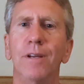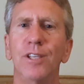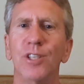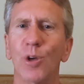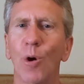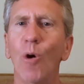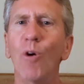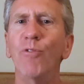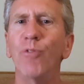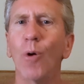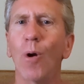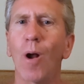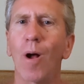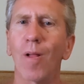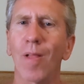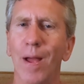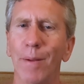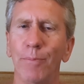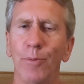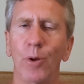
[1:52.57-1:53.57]
So
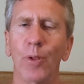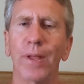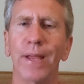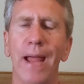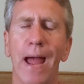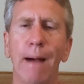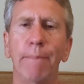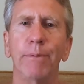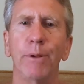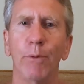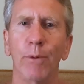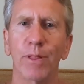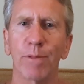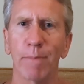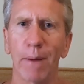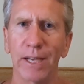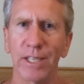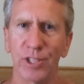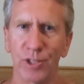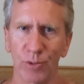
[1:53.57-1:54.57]
overall, I'm really happy with
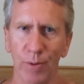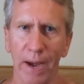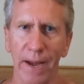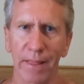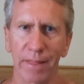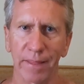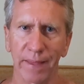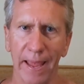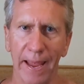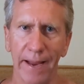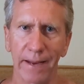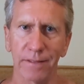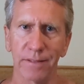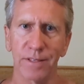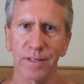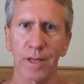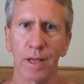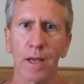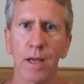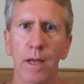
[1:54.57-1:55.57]
my strength
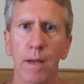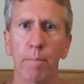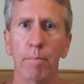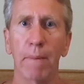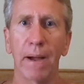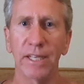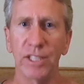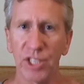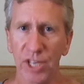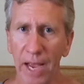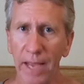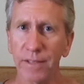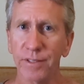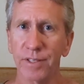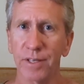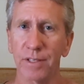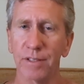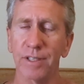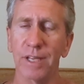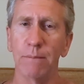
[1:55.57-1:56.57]
gains. My
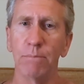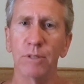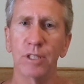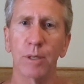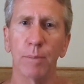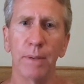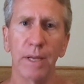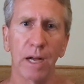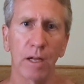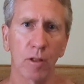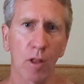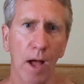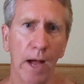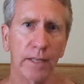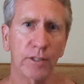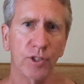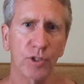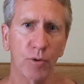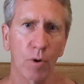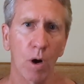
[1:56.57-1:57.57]
chest seems to be a
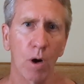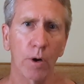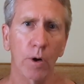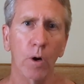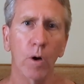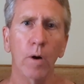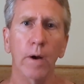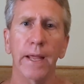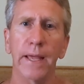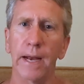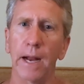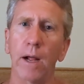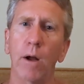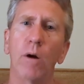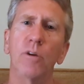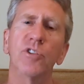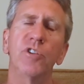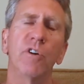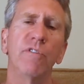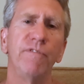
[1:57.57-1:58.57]
lot stronger, and I
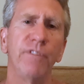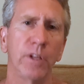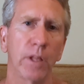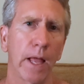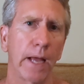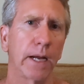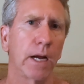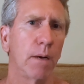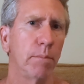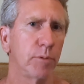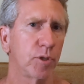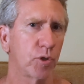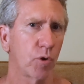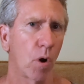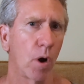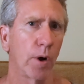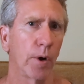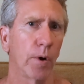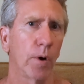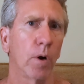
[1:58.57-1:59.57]
also feel like I'm
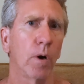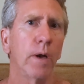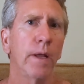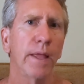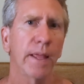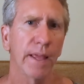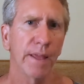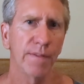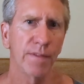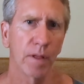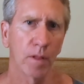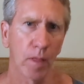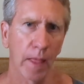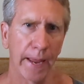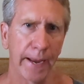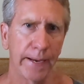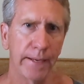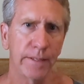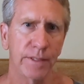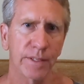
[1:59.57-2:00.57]
stronger in the
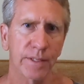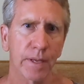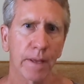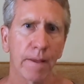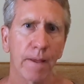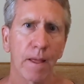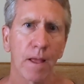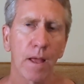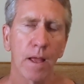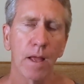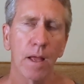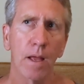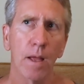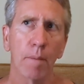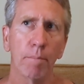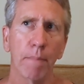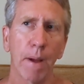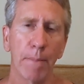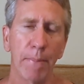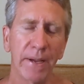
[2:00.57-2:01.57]
legs.
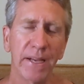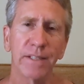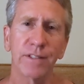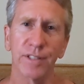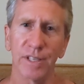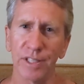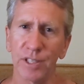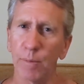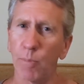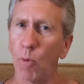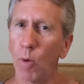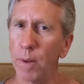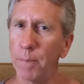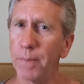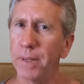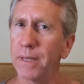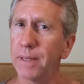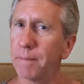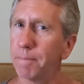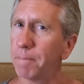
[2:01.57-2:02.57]
My biggest
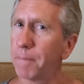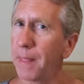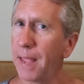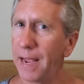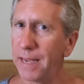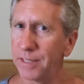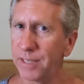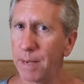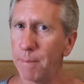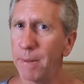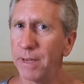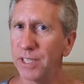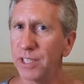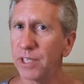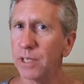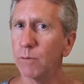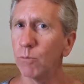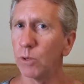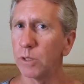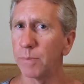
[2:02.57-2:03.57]
disappointment, as I
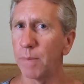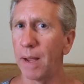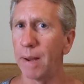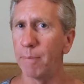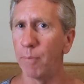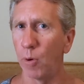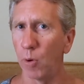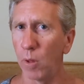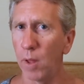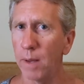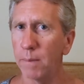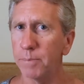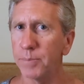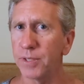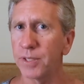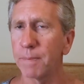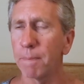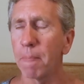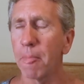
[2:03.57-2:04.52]
mentioned, was my pull-ups.